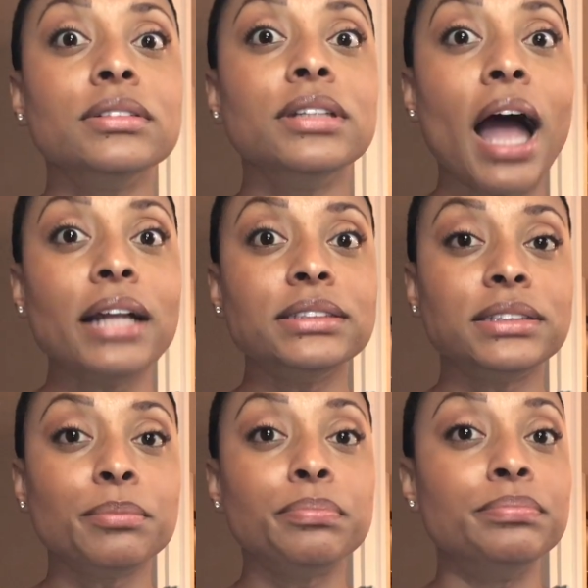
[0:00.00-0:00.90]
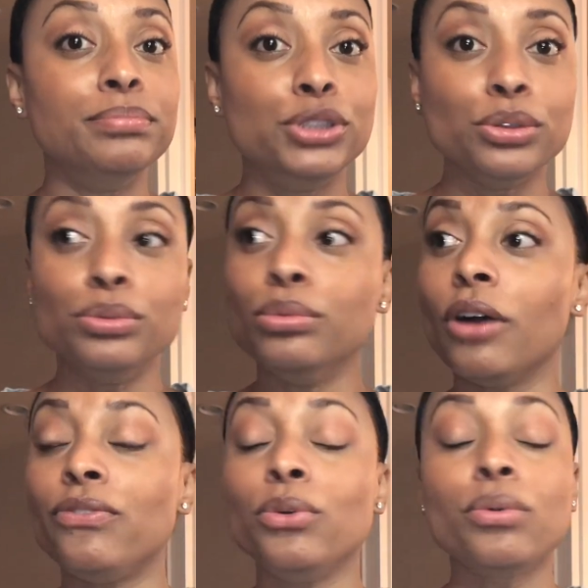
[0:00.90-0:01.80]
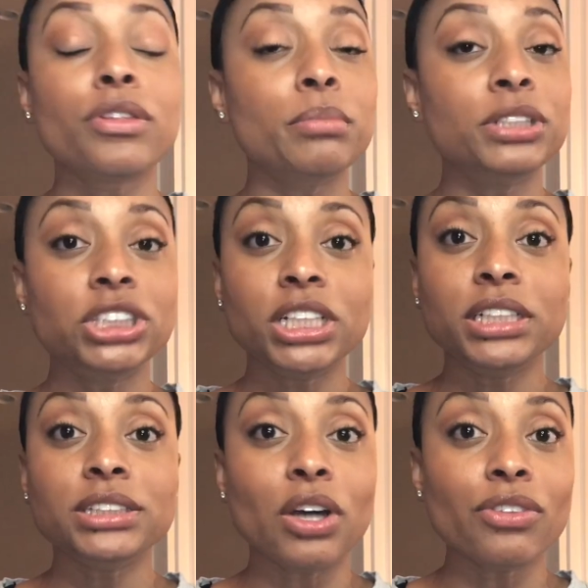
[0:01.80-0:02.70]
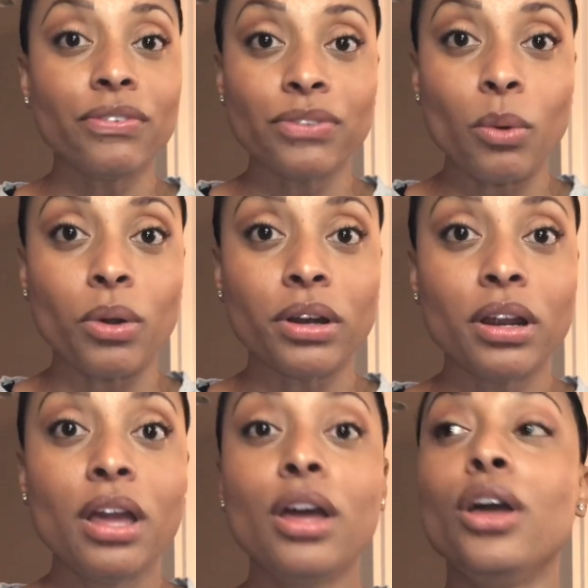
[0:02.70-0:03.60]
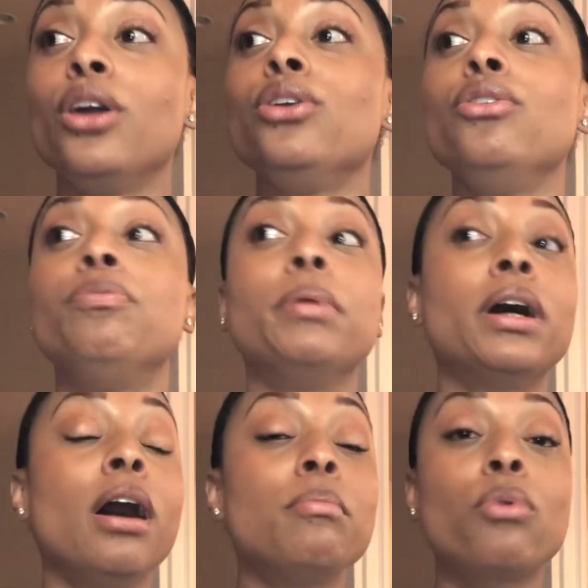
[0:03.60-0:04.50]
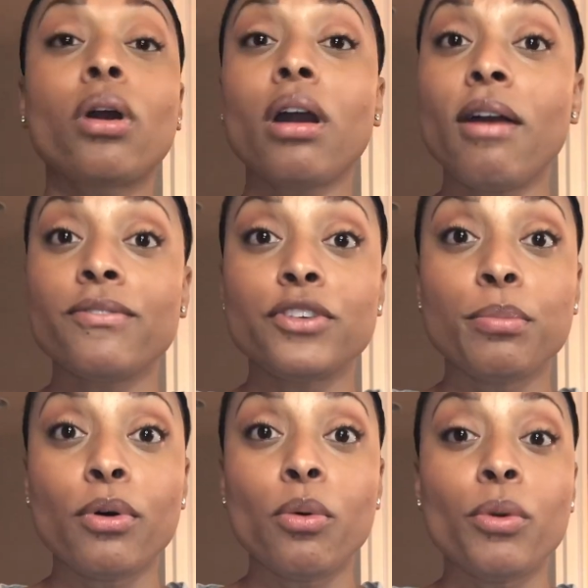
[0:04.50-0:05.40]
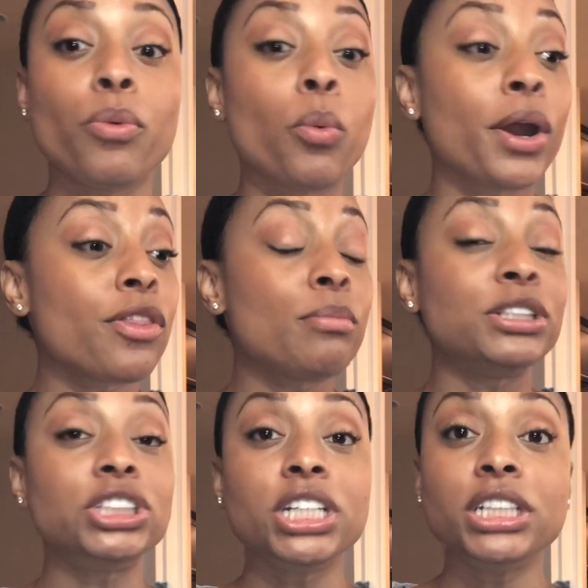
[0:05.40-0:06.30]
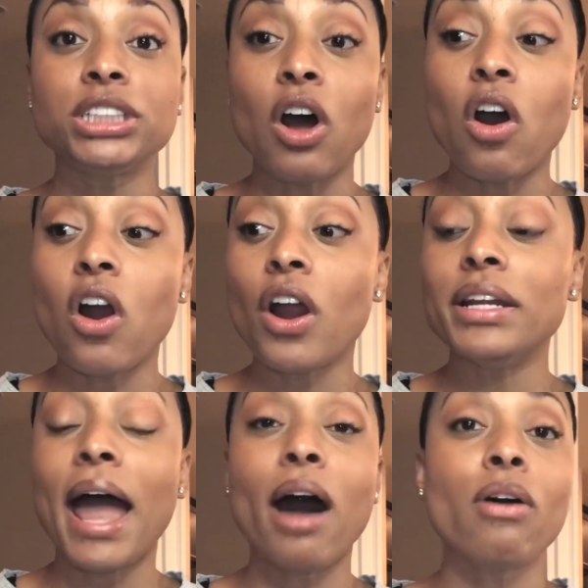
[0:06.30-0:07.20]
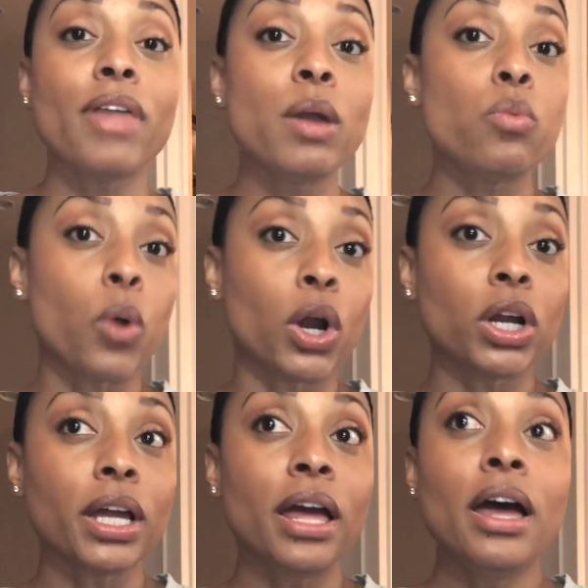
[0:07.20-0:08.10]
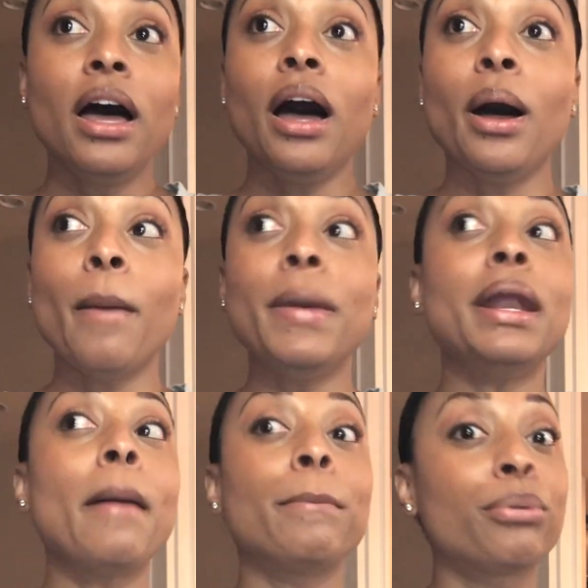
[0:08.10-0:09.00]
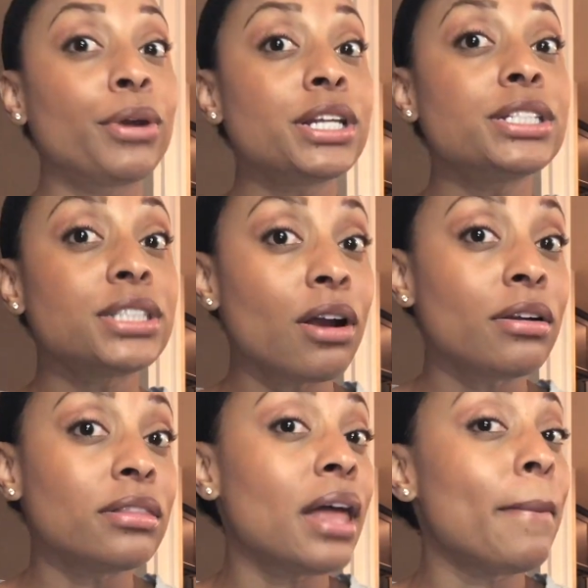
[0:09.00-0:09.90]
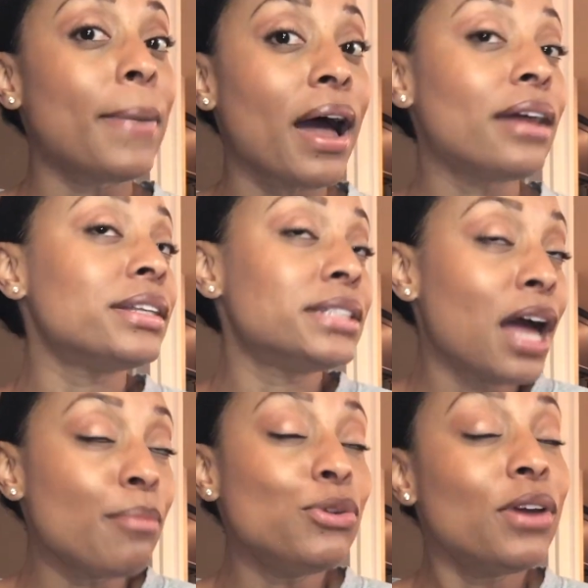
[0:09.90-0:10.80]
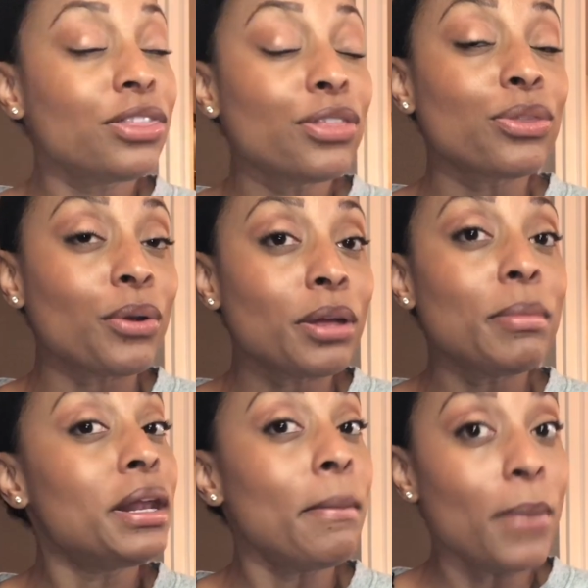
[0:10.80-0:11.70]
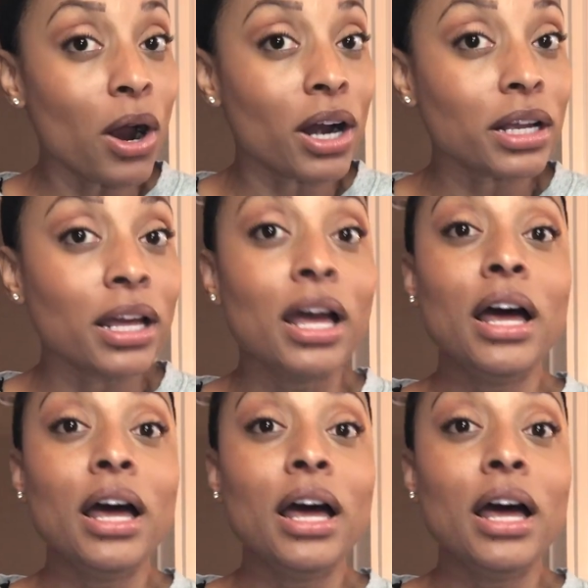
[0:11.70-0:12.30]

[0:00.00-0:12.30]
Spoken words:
gotten to do a few of the machines on the floor. You've become more comfortable with where the machines are and how they work. And I'm pretty certain that by the time you hit the 30-minute mark,